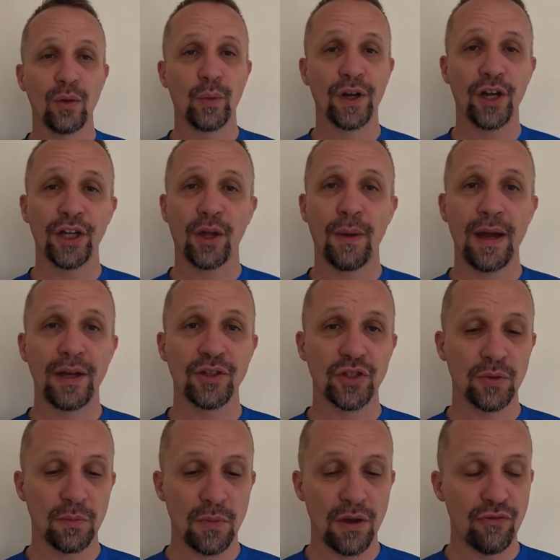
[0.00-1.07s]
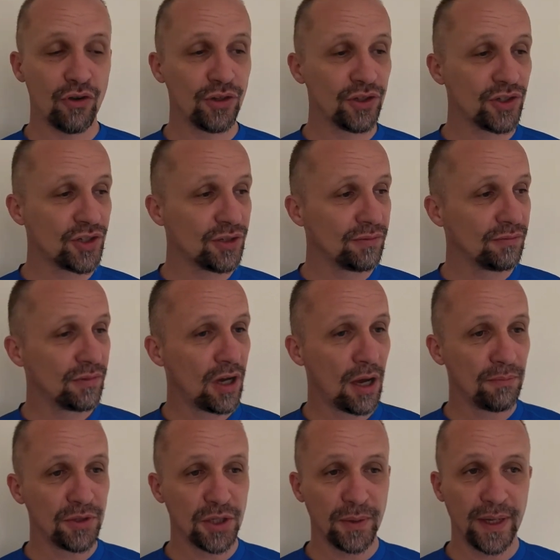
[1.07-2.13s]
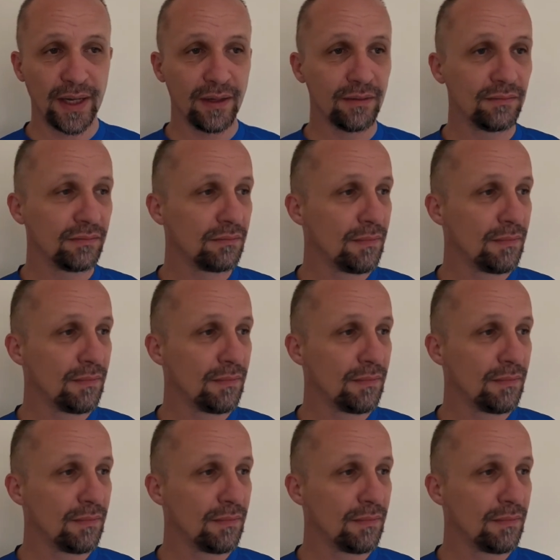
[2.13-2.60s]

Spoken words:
When I go out on some of my runs, I'm doing